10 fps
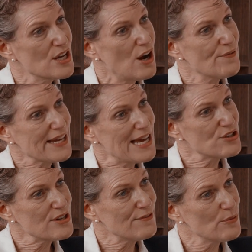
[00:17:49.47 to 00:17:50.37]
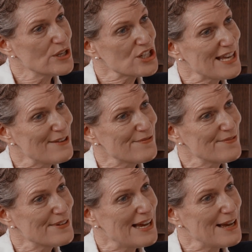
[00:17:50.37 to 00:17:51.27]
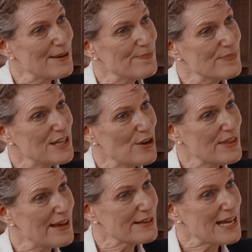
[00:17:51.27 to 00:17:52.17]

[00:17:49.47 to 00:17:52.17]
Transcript: of the country from which they've they